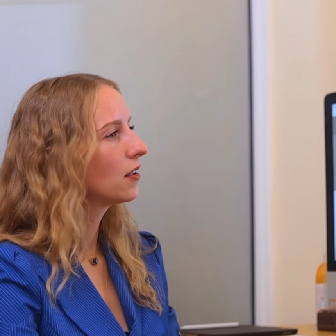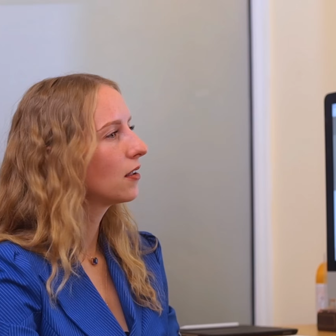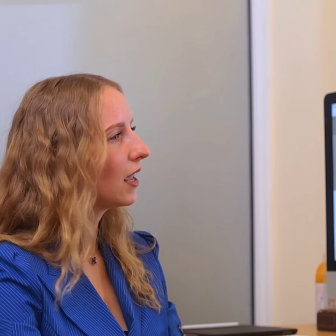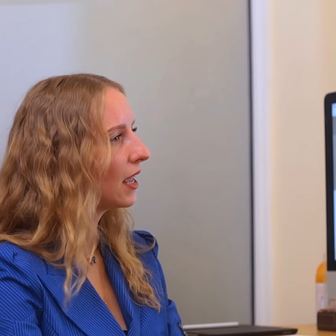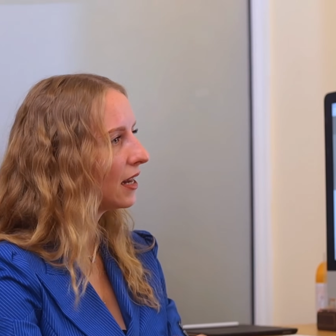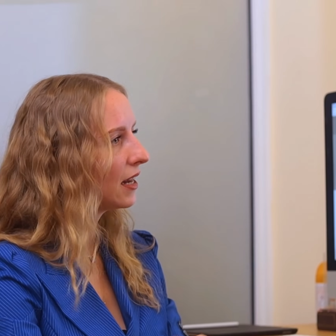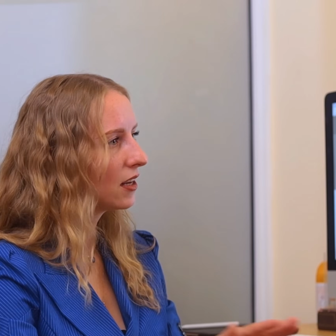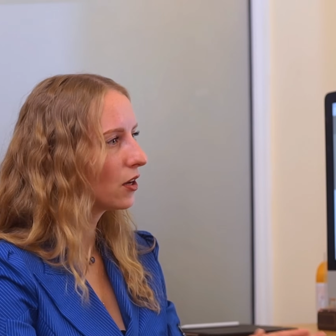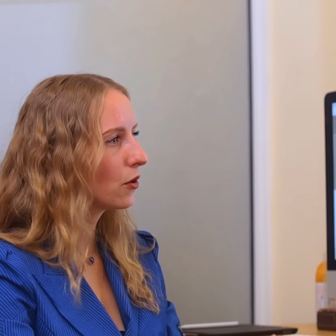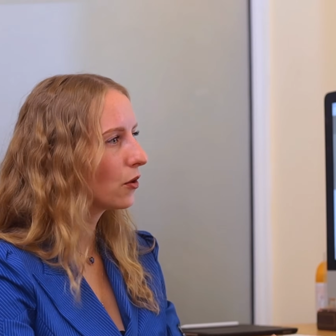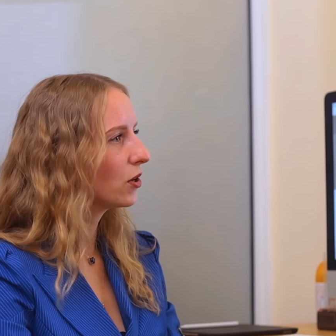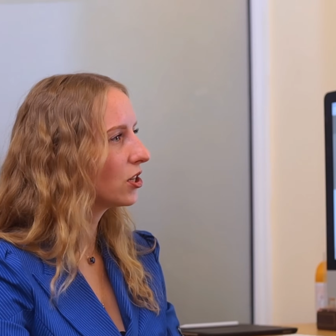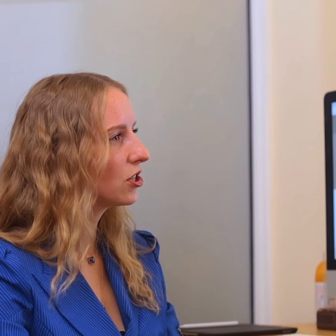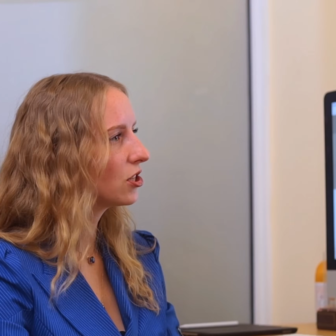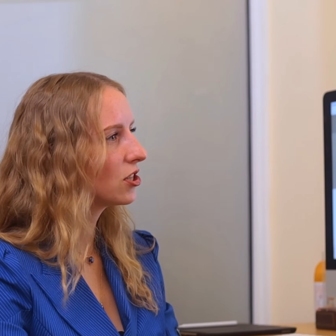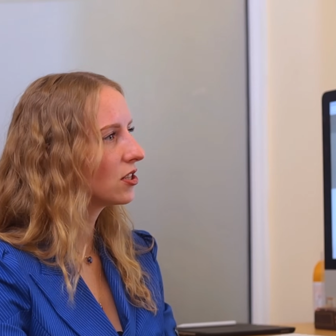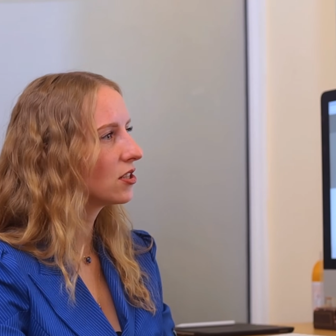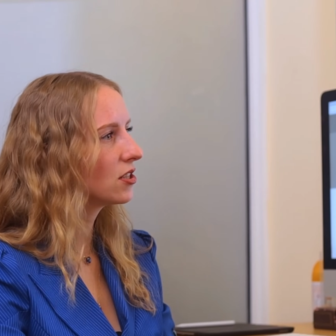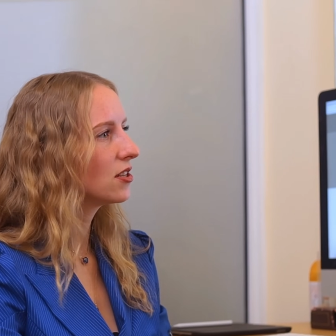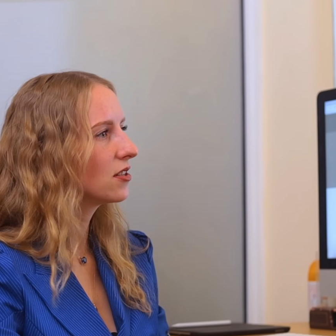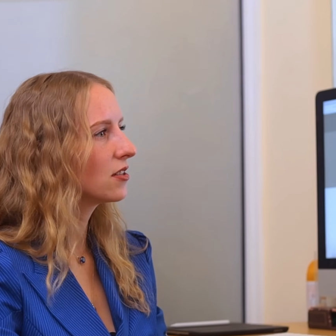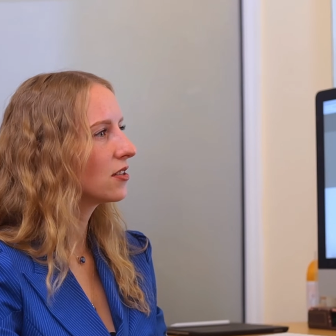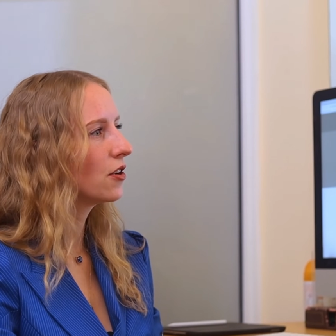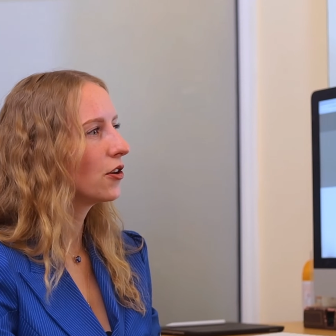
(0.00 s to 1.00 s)
Any
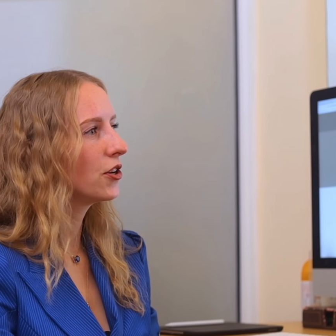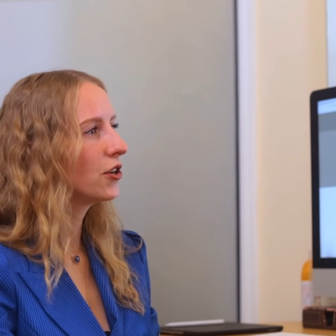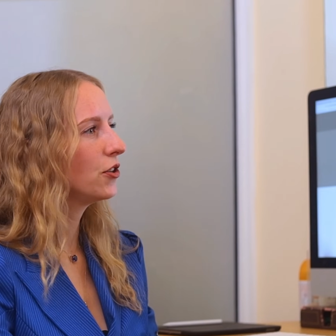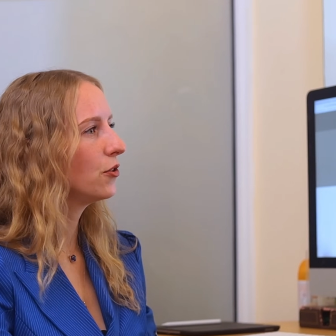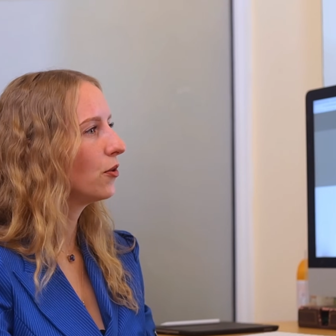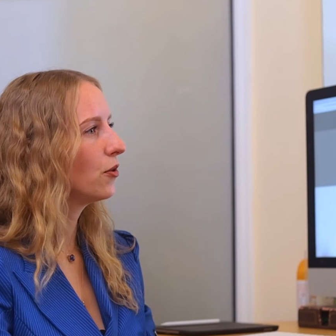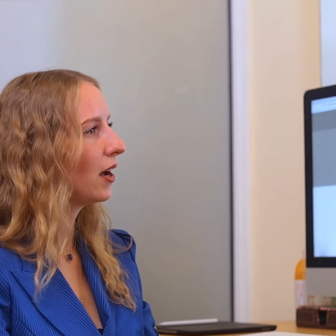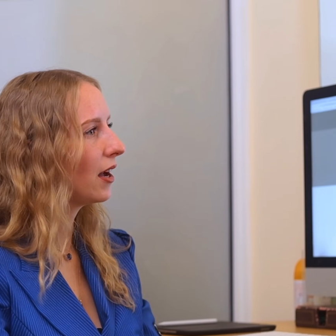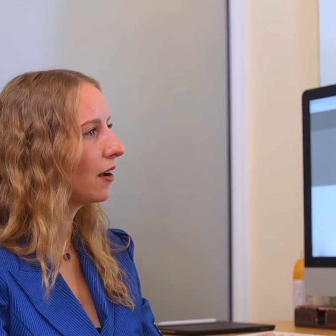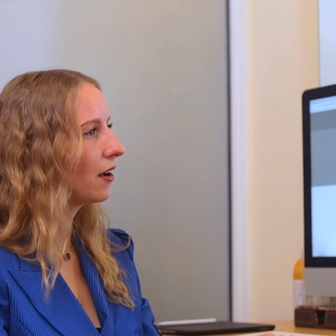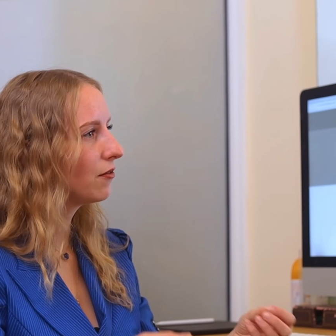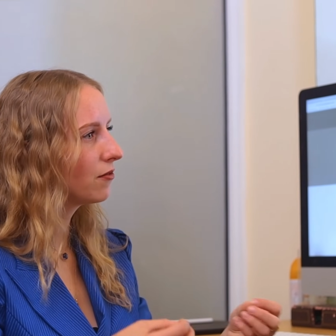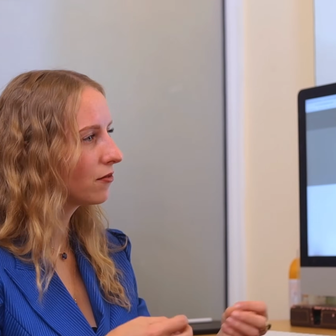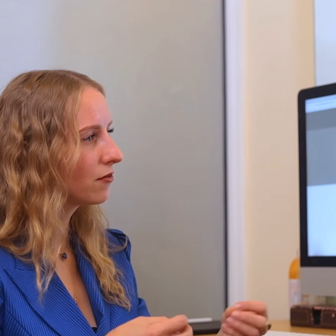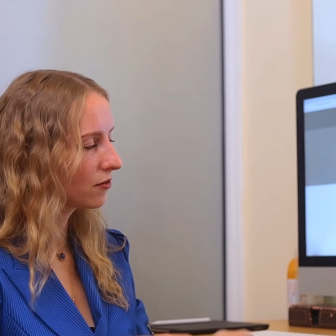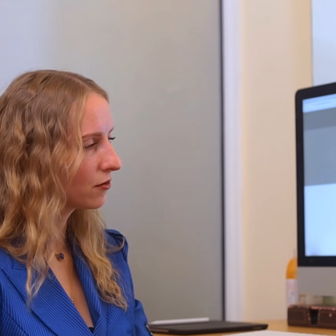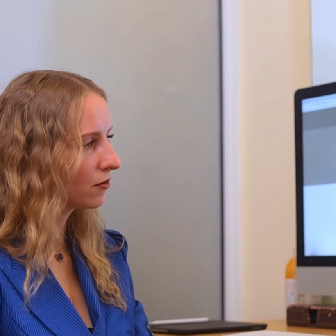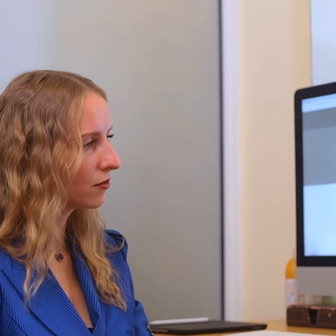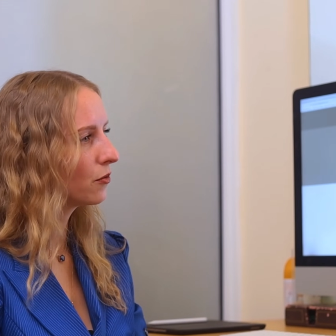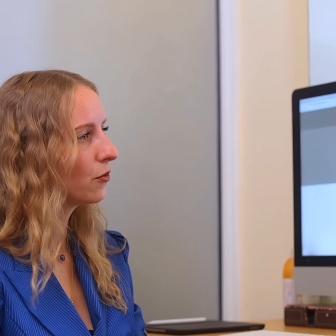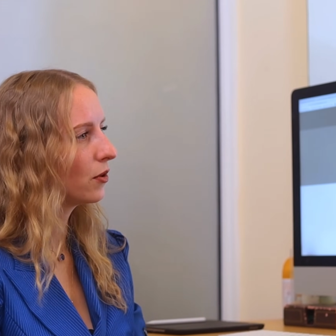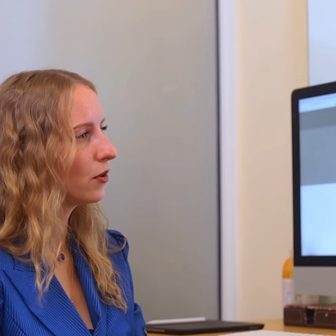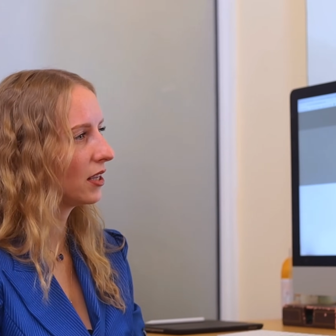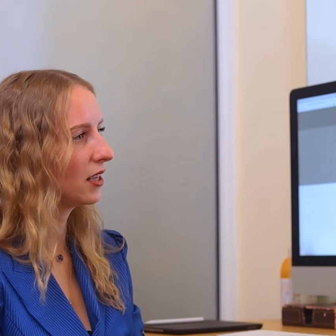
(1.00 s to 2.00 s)
questions you have,
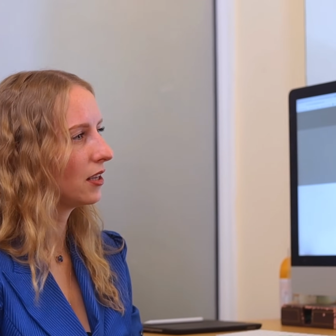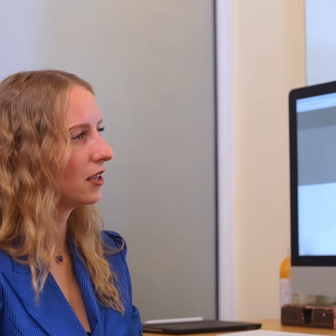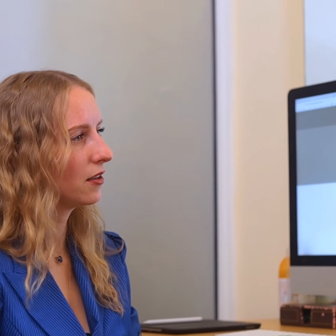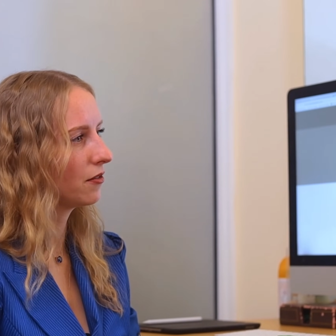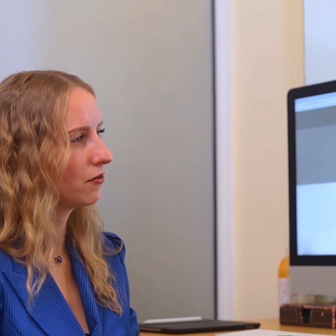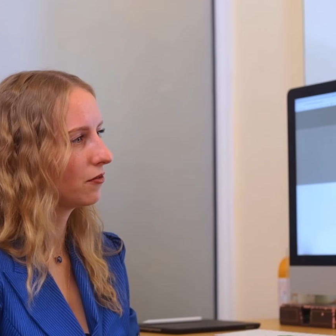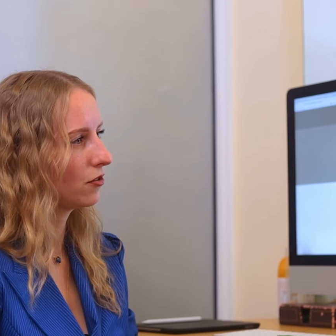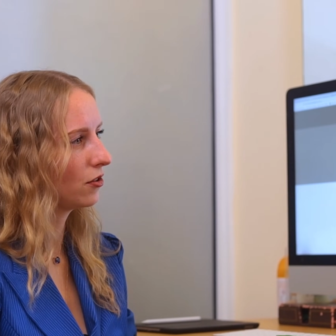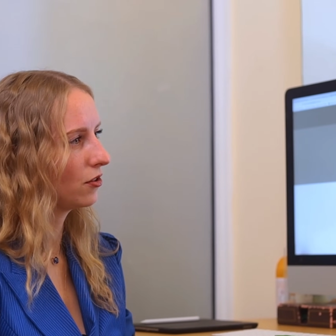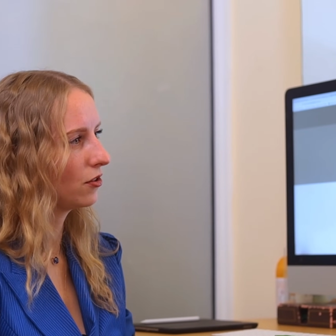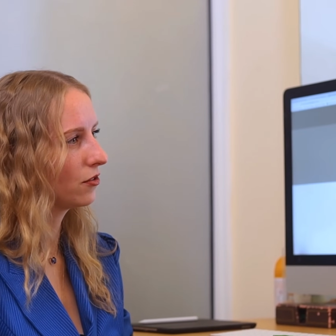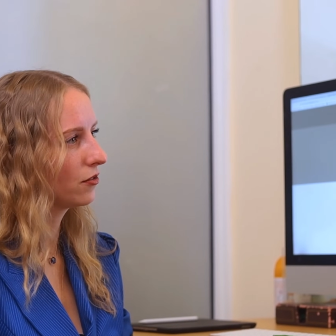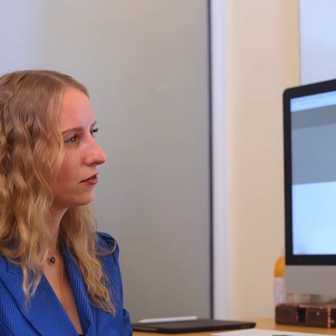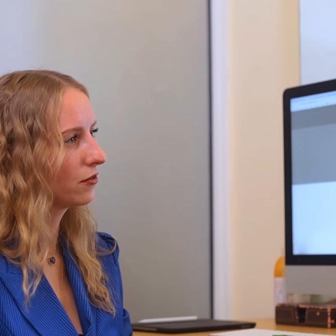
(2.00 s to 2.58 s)
we're here for you.